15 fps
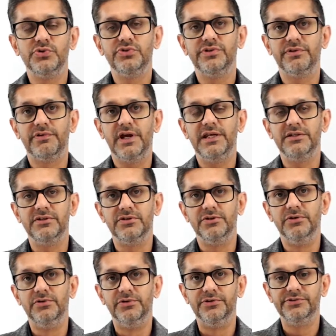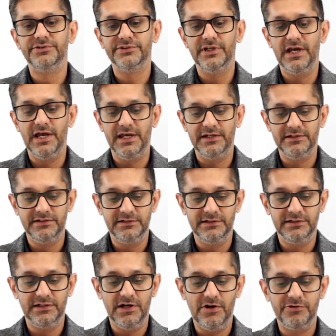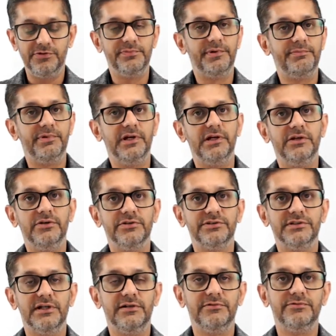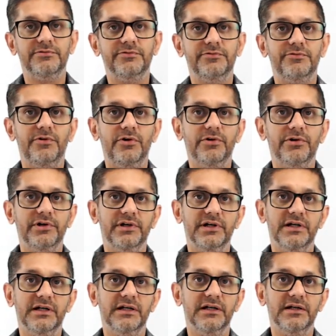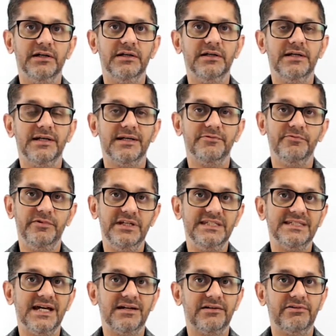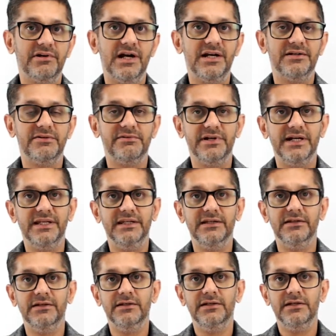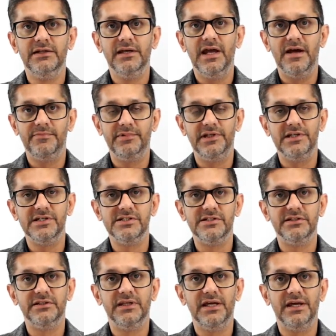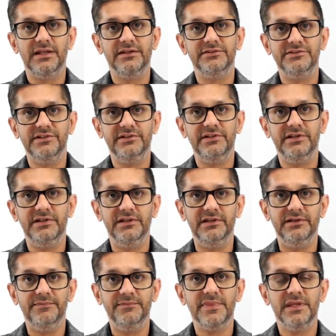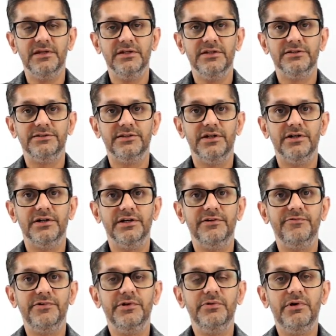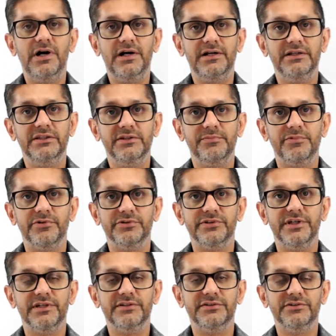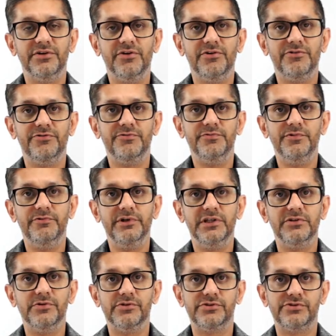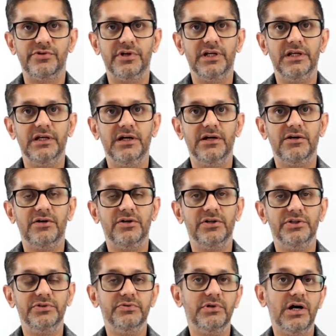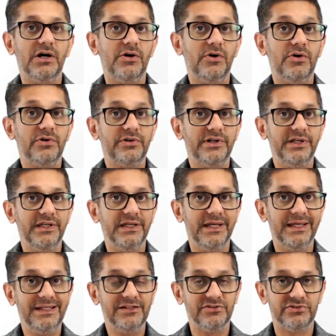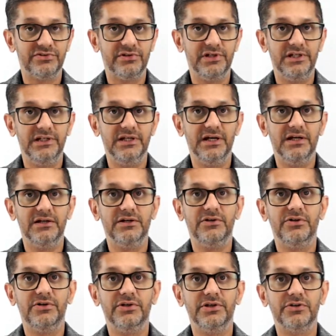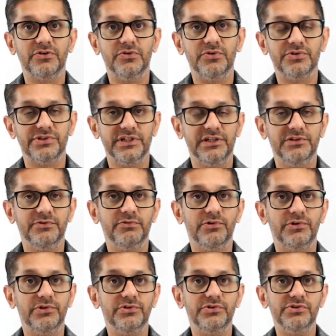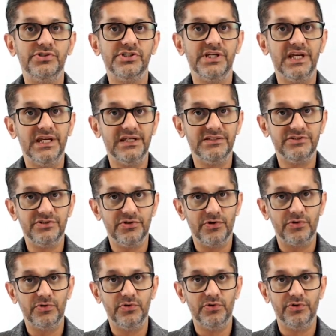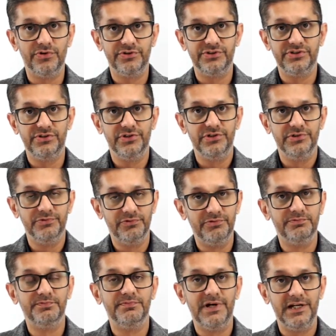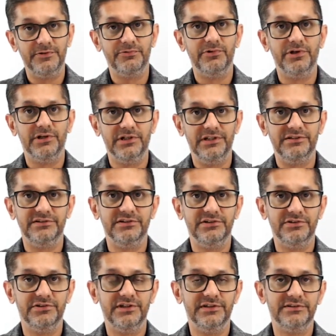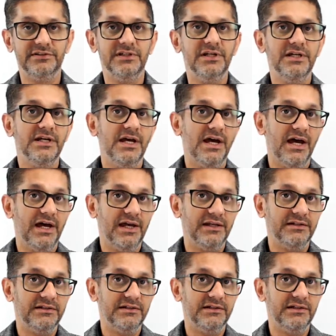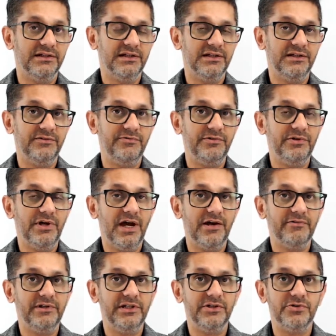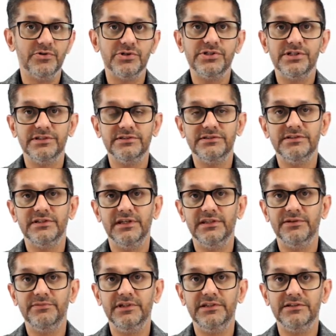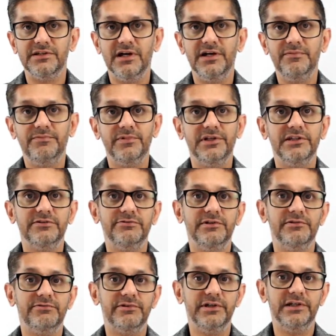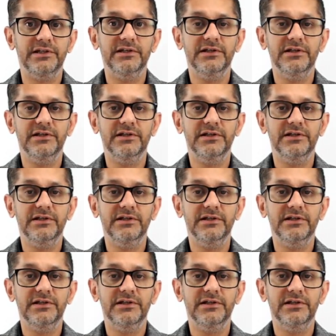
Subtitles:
the right course and how to prepare yourself for visa grant ready application and a GTE. So, if you are in the process of moving to Australia or you are already in Australia on a course and you want to change your course, so you might want to listen to this. And if you have any questions in the meantime, please feel free